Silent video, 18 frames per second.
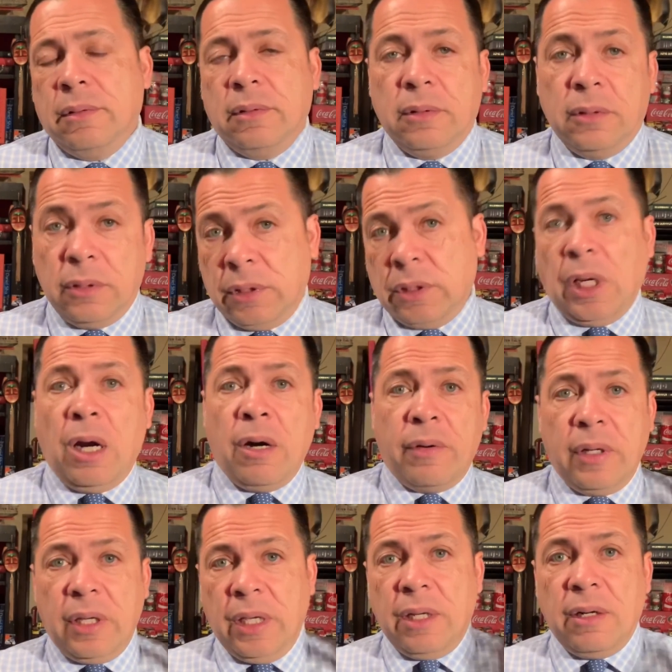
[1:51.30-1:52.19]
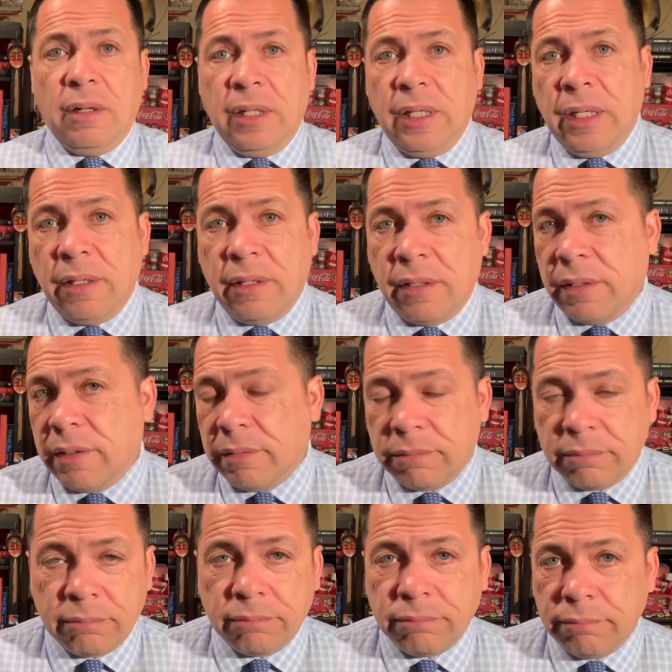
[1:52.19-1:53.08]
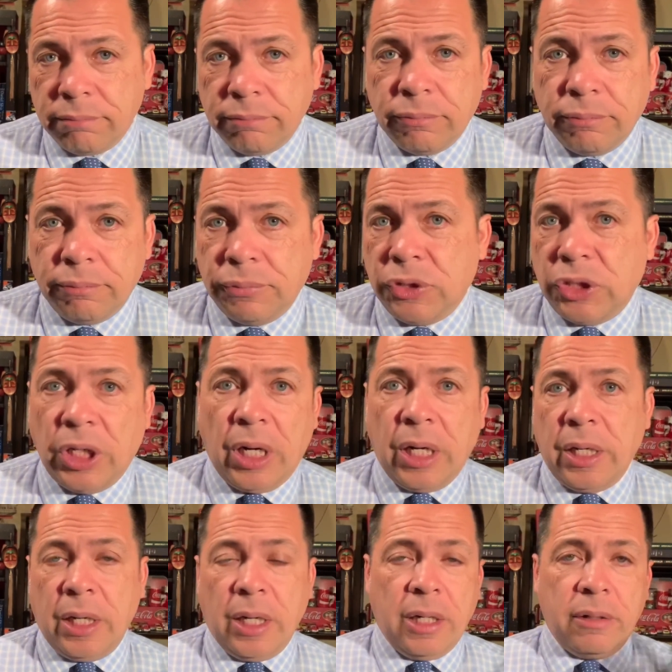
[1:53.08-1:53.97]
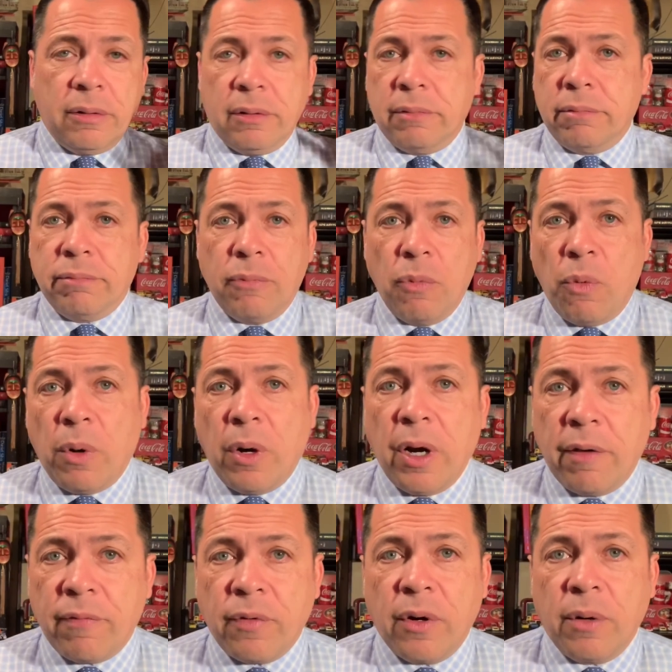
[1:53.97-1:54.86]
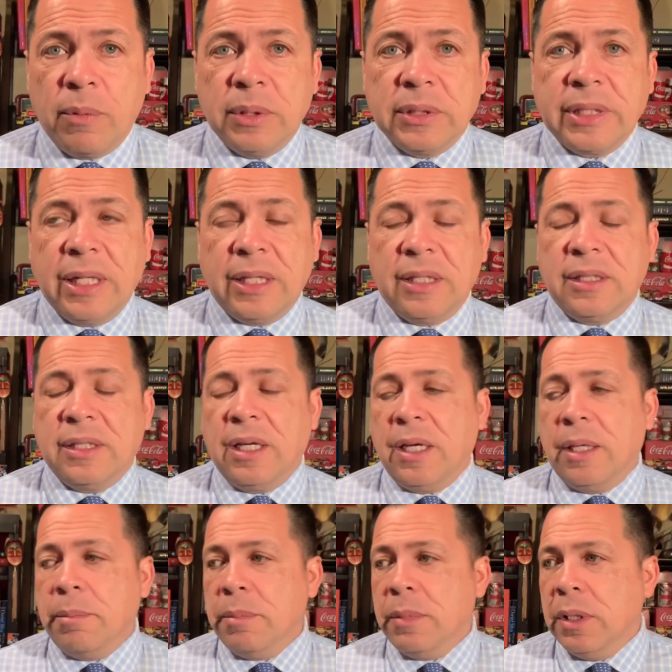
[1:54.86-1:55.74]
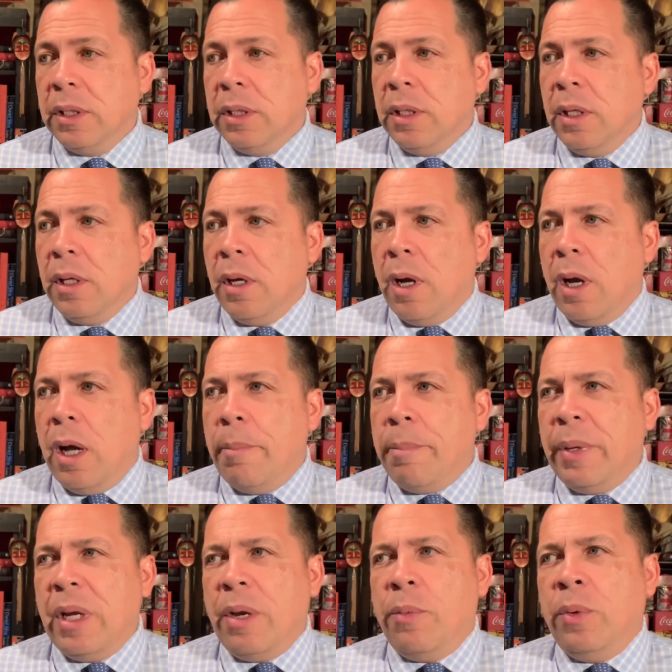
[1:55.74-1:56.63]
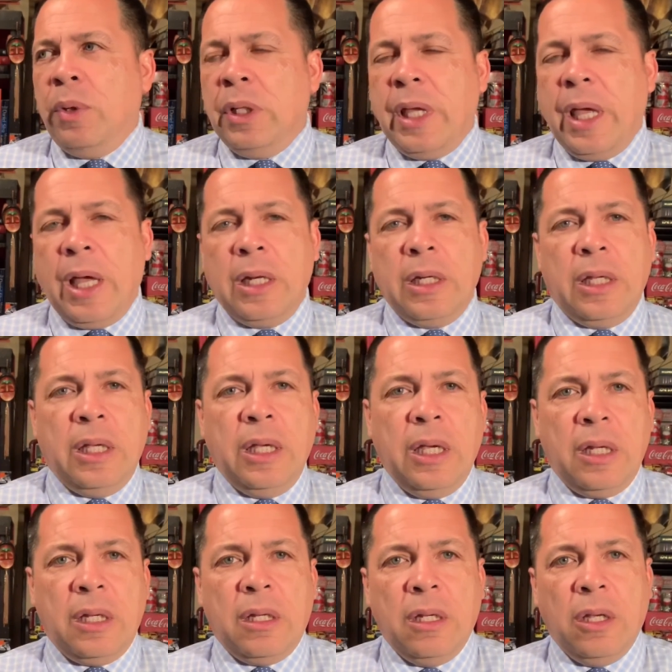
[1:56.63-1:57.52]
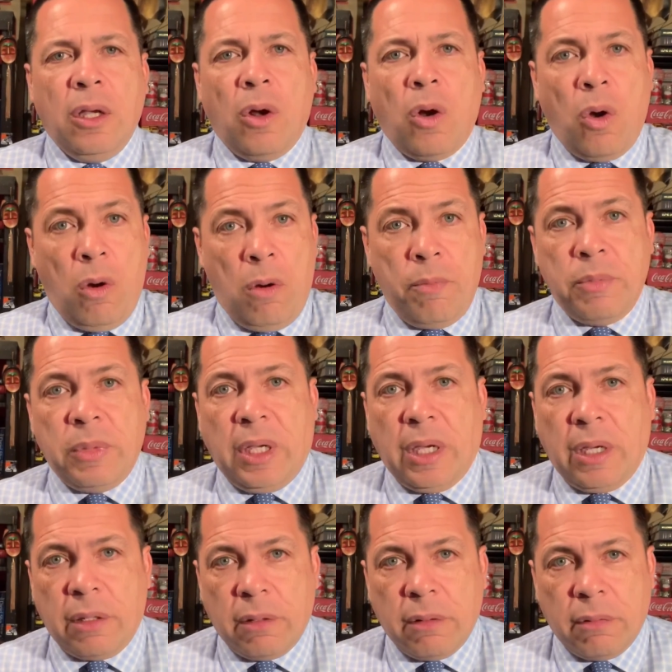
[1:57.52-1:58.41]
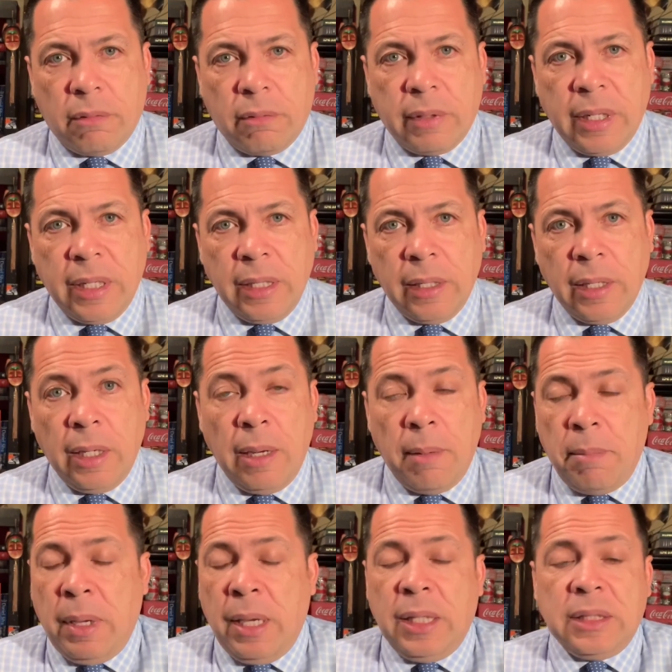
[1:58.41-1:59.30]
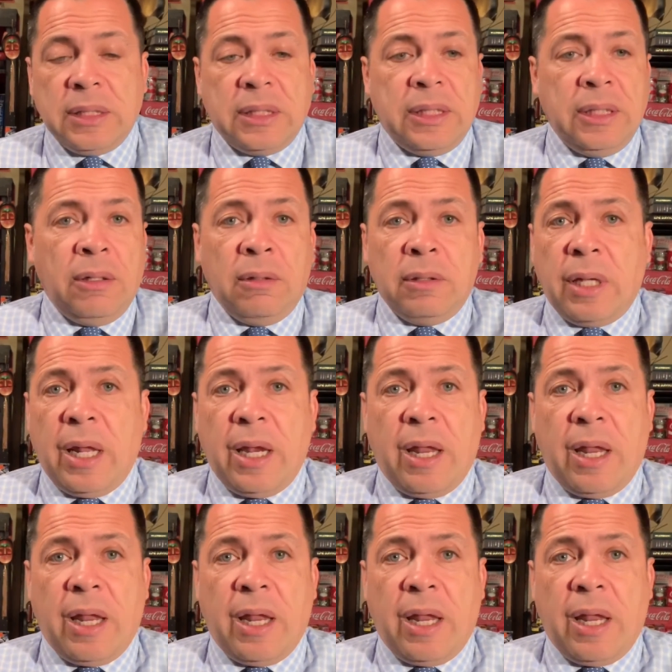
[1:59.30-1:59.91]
sorry, Italy or China or wherever it was at the time. But it really hadn't hit home yet, right? And it may still not